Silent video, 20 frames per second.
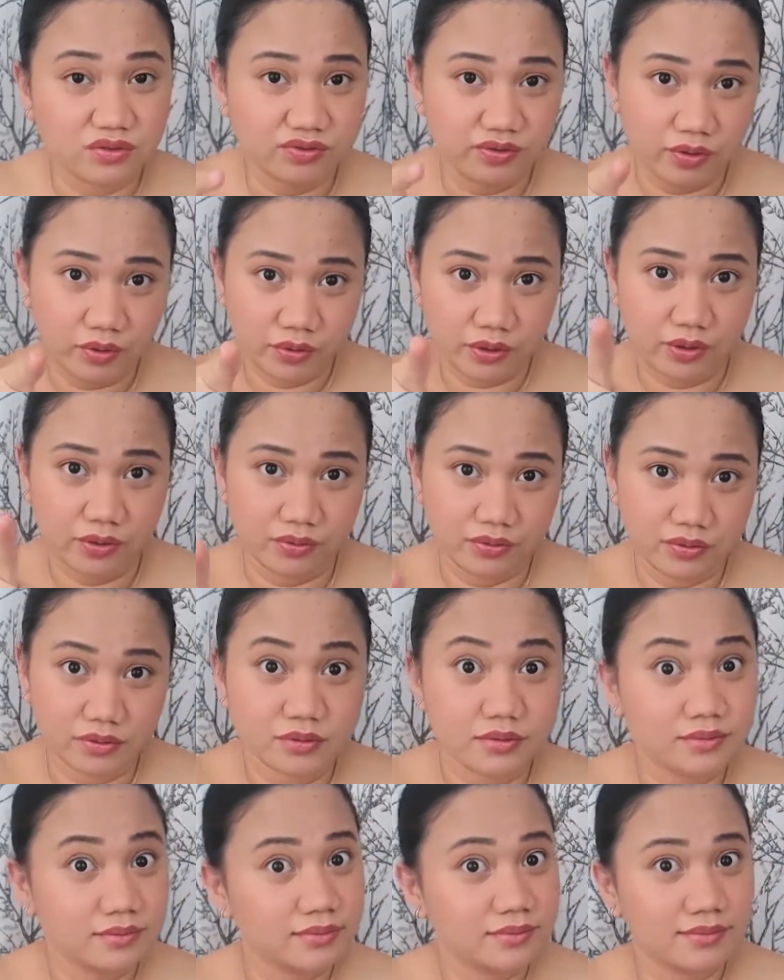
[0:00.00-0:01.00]
photo.
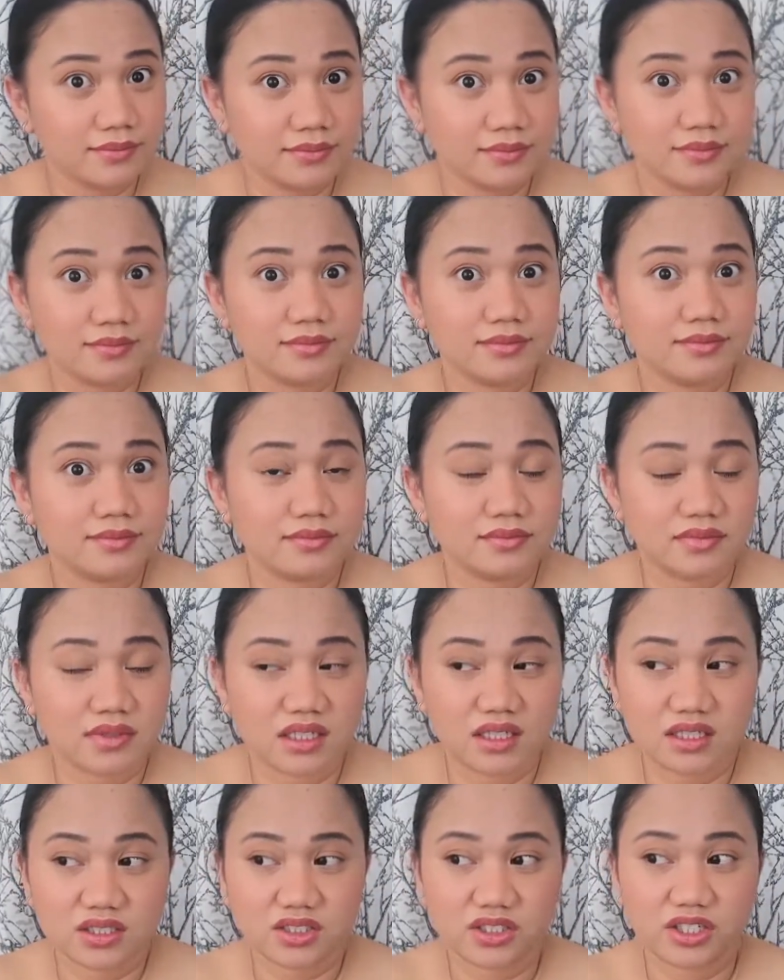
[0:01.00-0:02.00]

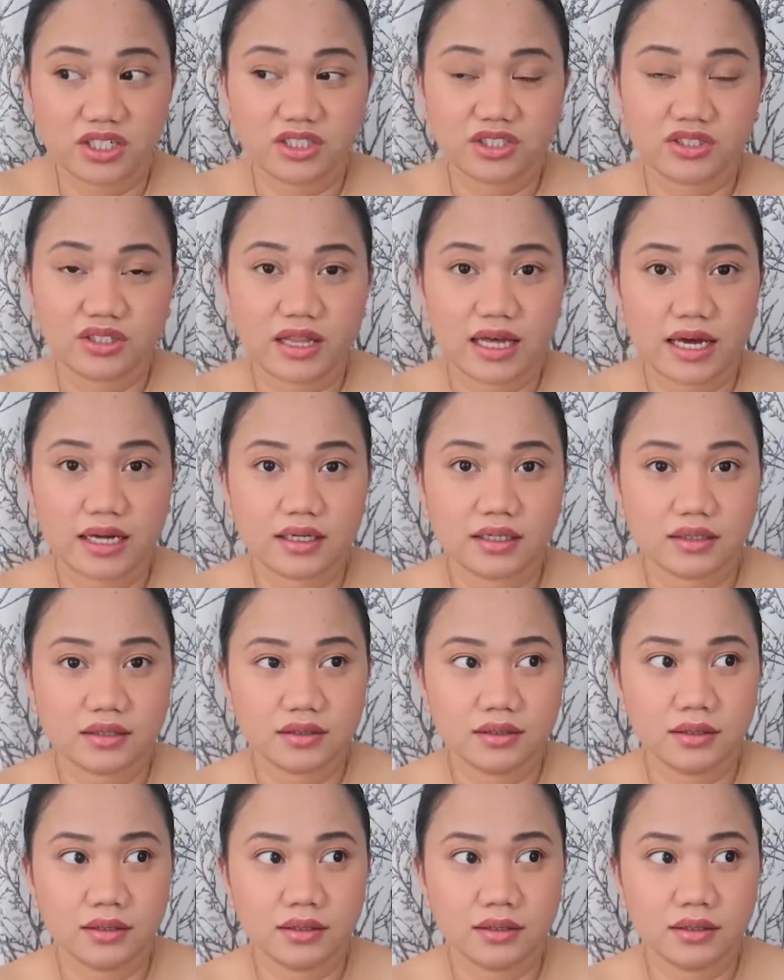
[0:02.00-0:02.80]
Unless you're into that.